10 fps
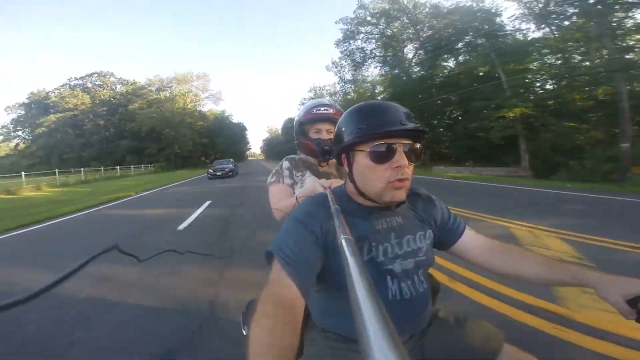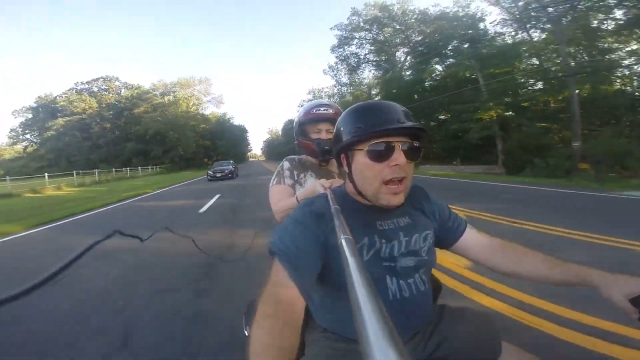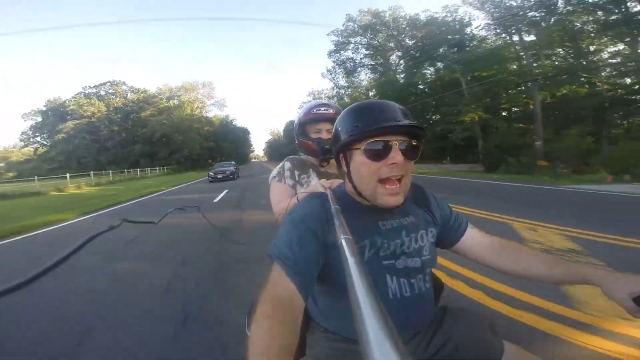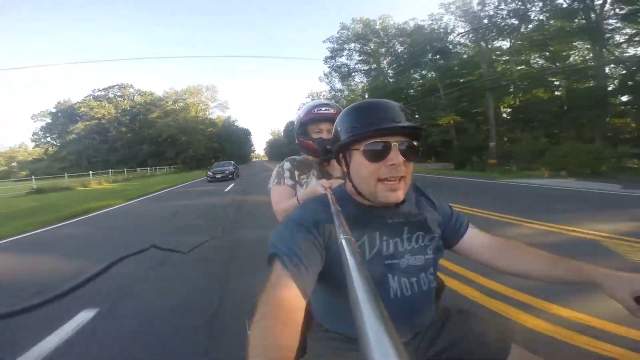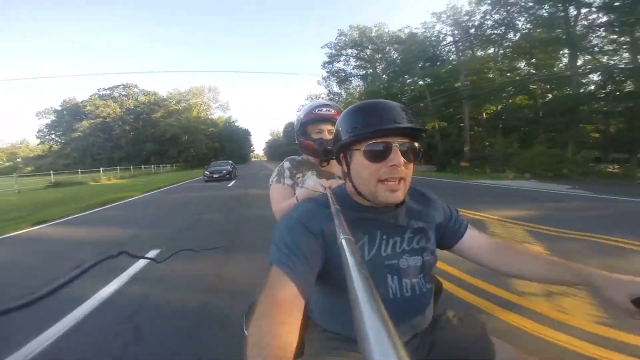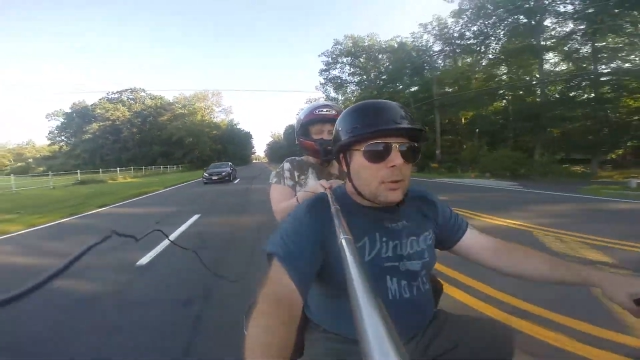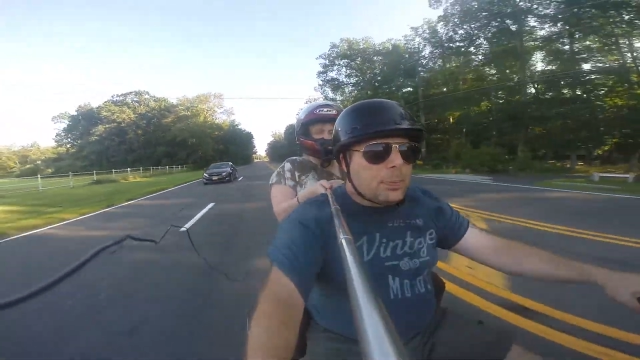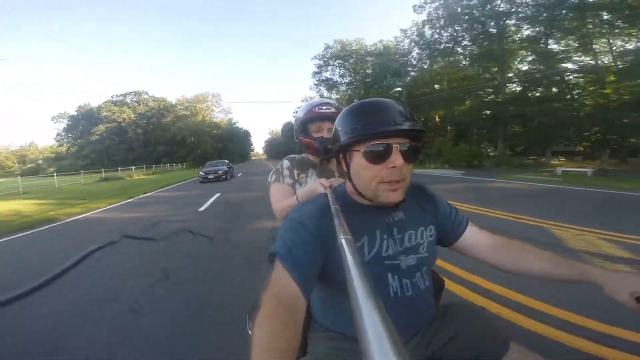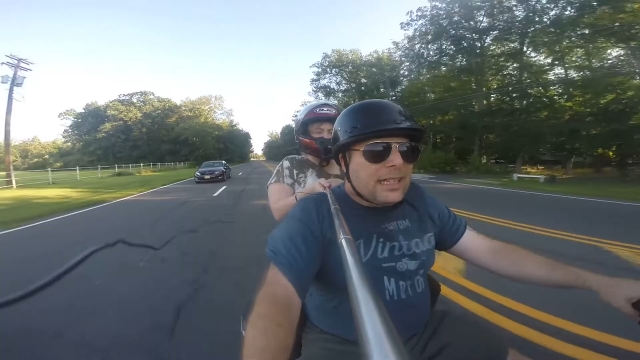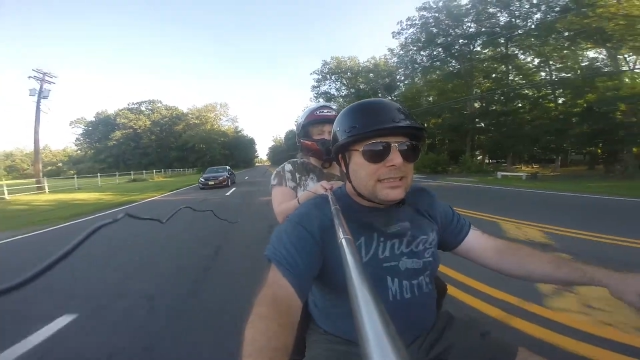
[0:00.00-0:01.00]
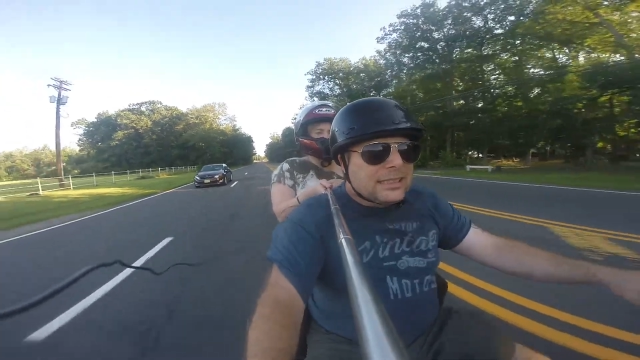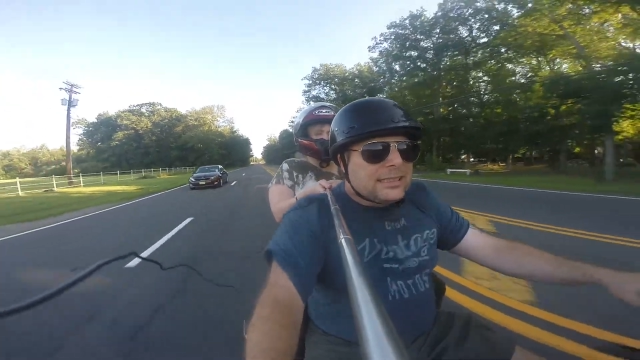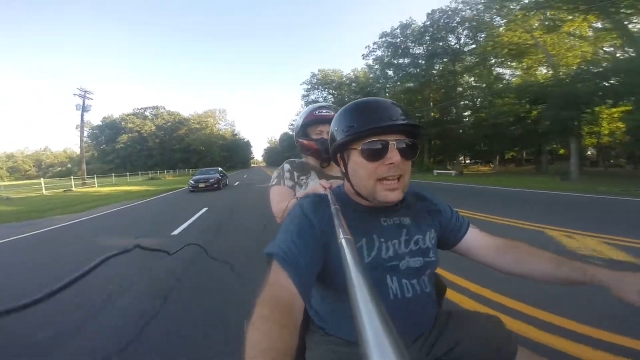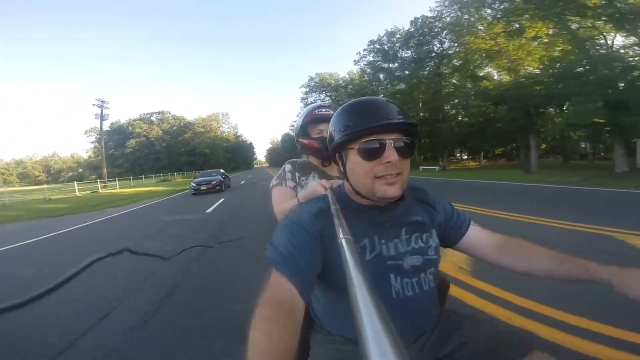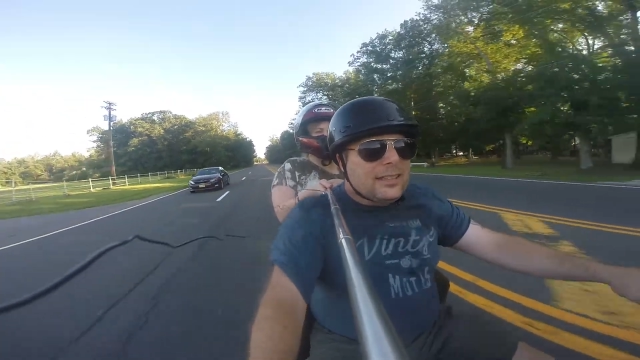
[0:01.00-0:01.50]
riding in a place
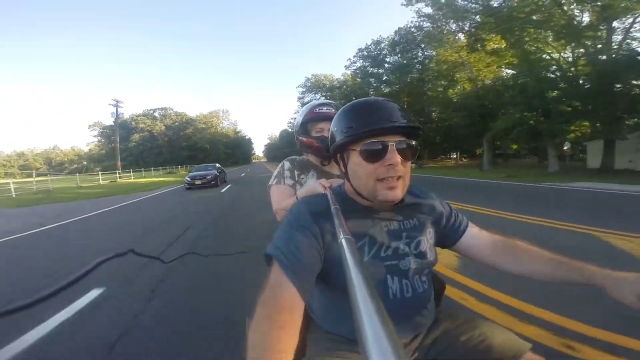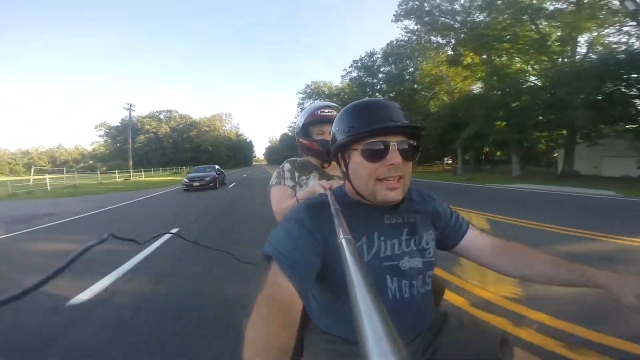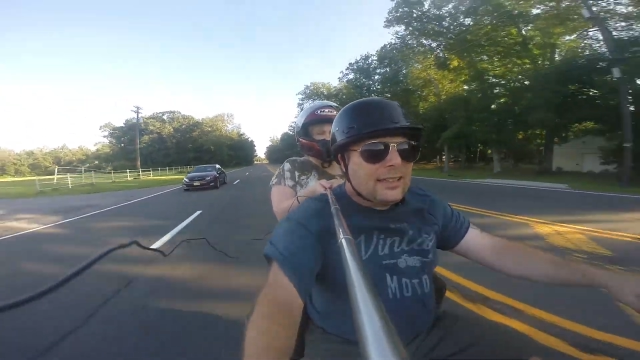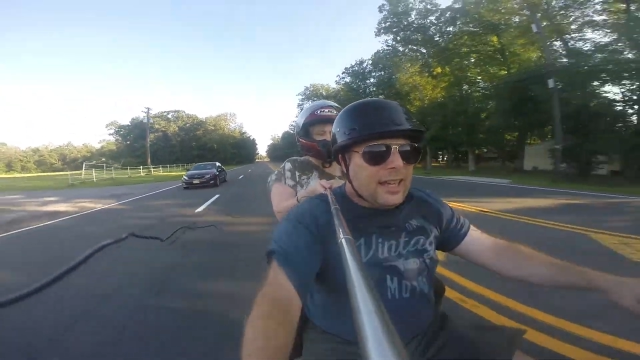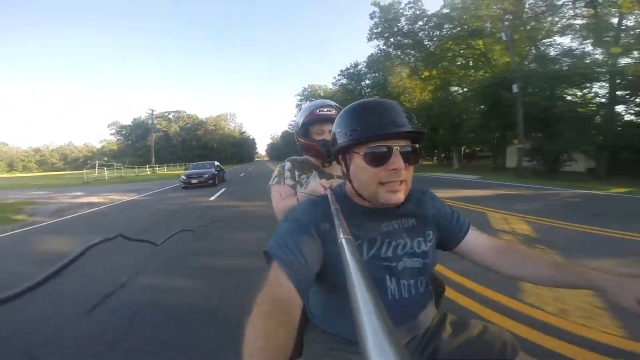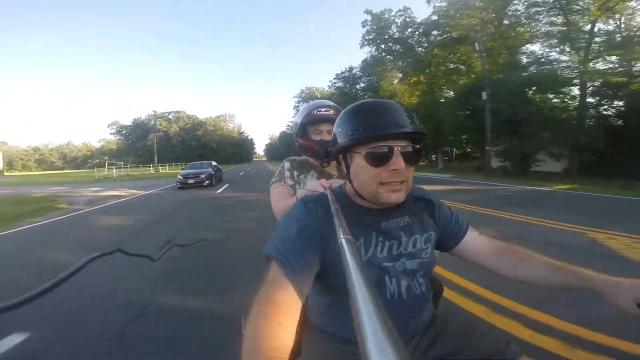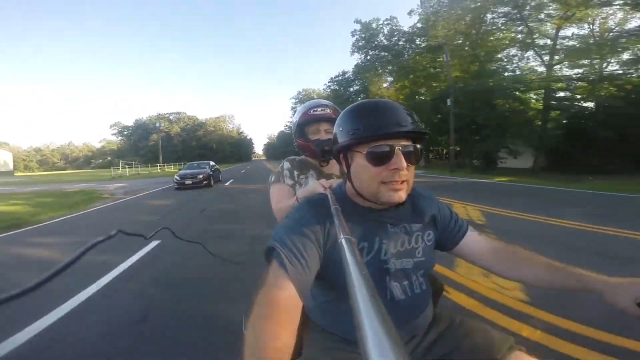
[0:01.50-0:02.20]
that's nothing like this.